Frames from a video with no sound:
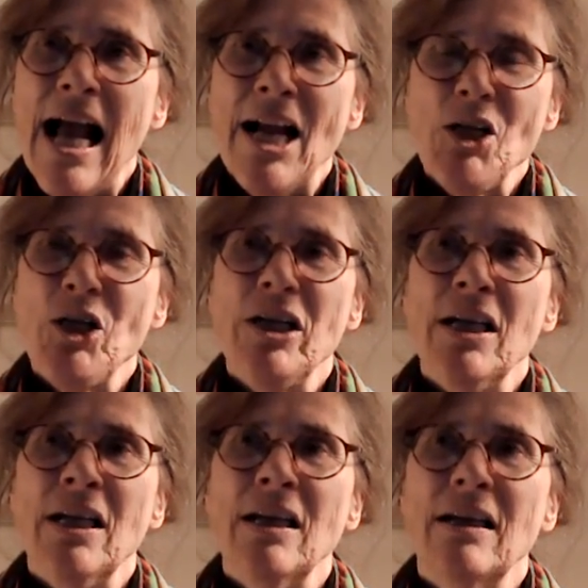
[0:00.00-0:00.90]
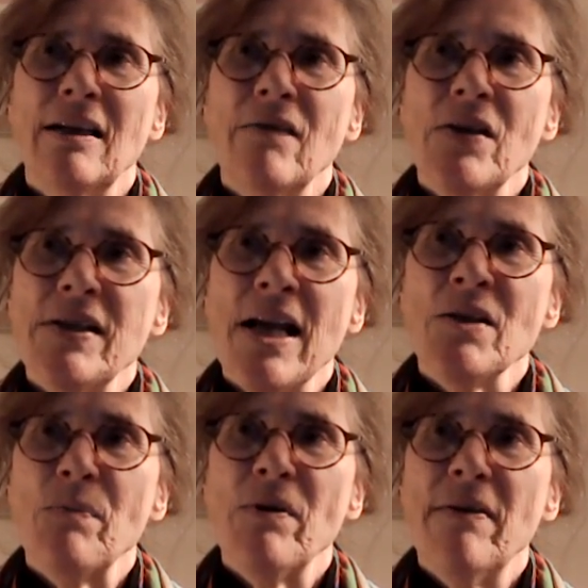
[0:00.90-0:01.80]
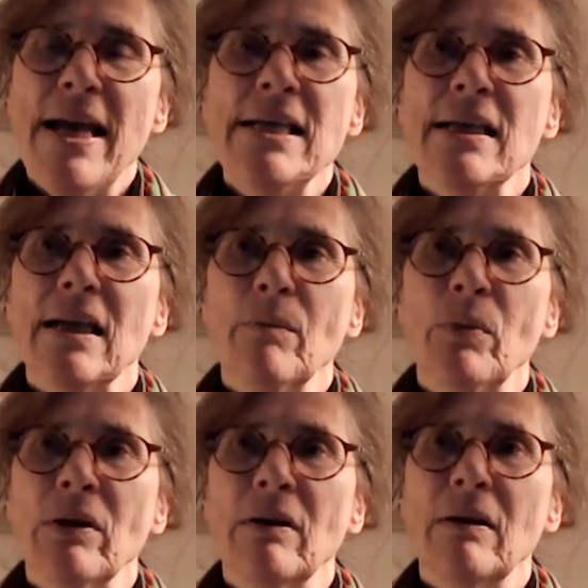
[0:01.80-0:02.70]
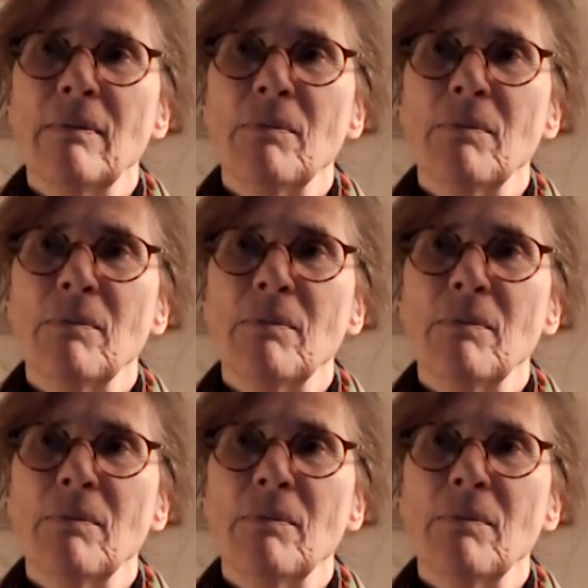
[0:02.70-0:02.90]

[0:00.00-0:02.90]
Actually, this sounds pathetic, but